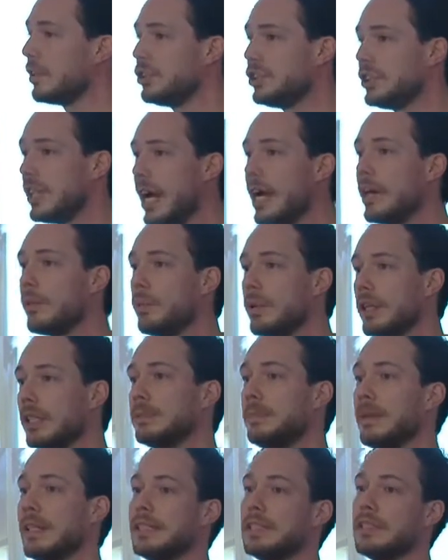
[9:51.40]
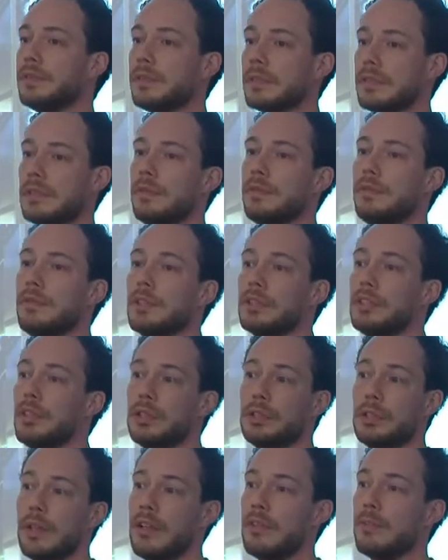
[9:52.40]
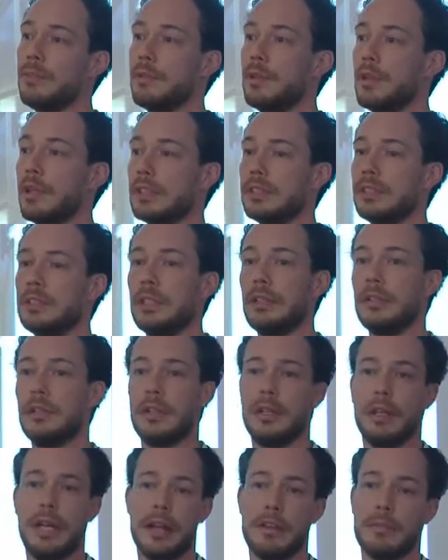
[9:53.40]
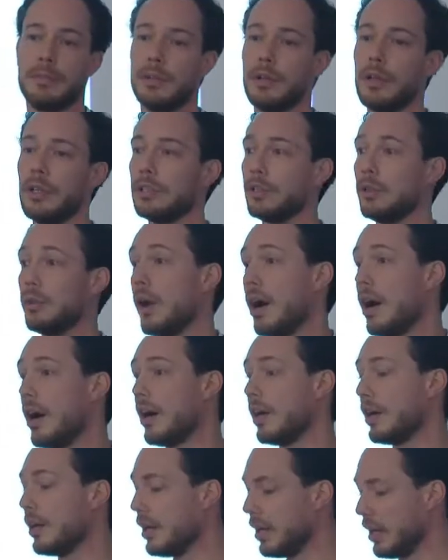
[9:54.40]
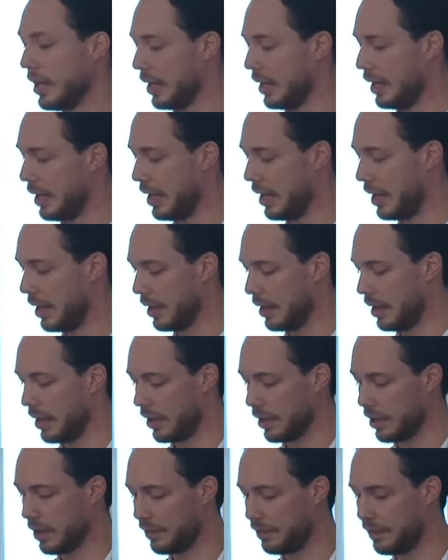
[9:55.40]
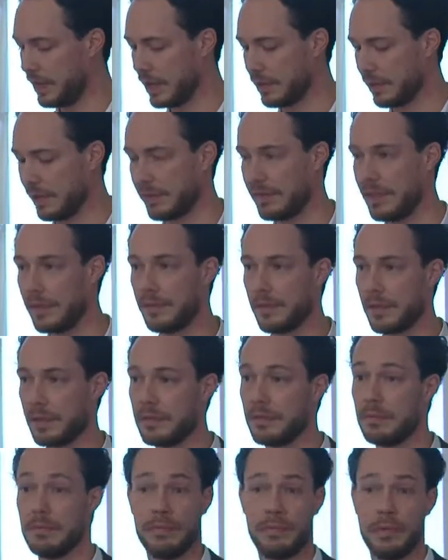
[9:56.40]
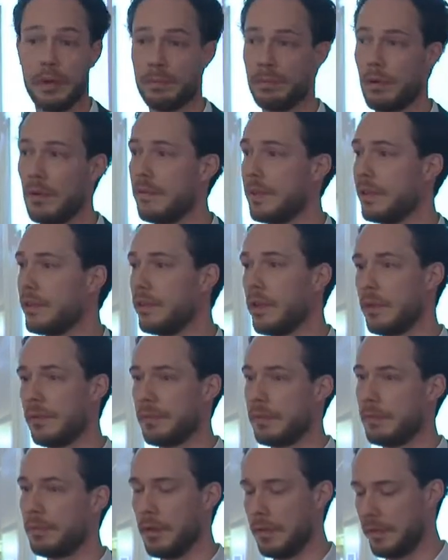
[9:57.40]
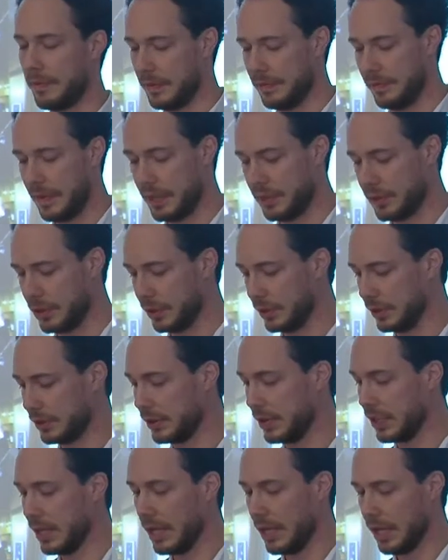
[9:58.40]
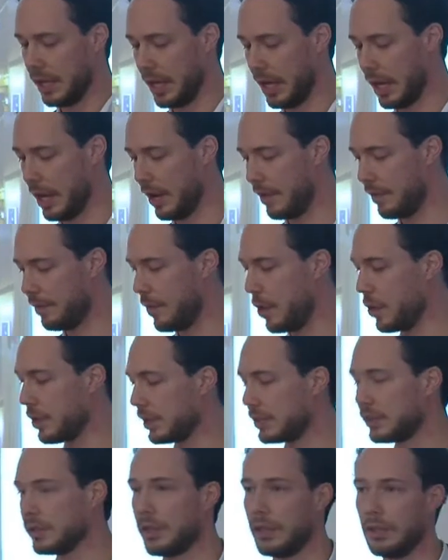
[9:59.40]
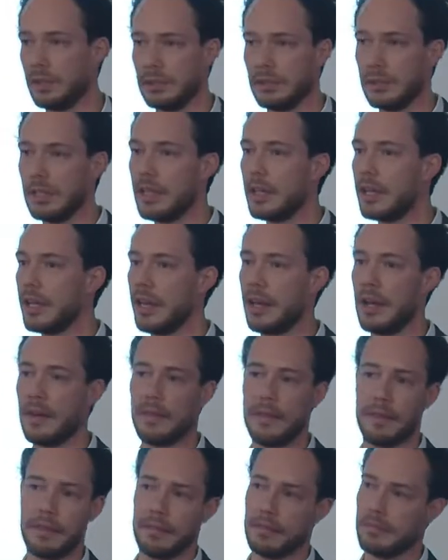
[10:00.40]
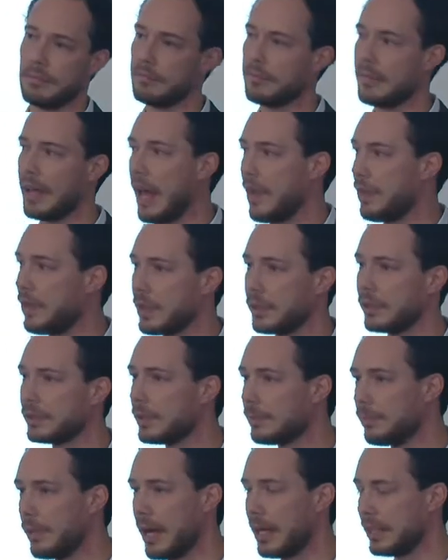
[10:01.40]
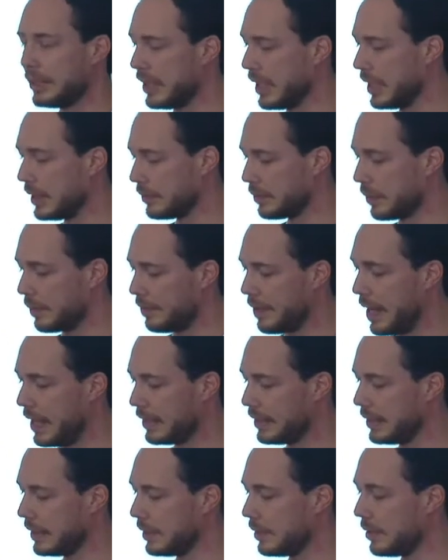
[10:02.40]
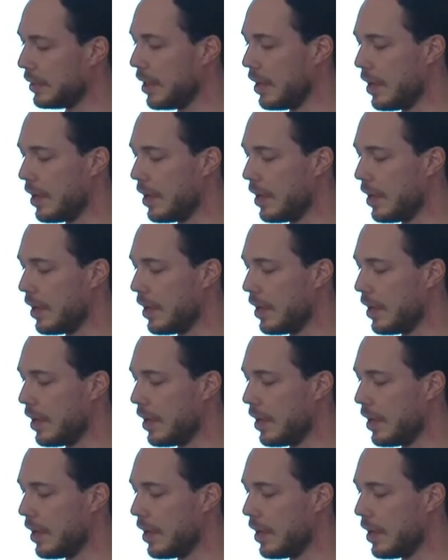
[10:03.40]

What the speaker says: shared workspaces for social entrepreneurs, entrepreneurs who are configuring different for-profit, not-for-profit ventures, focused on ethical supply chains for fashion,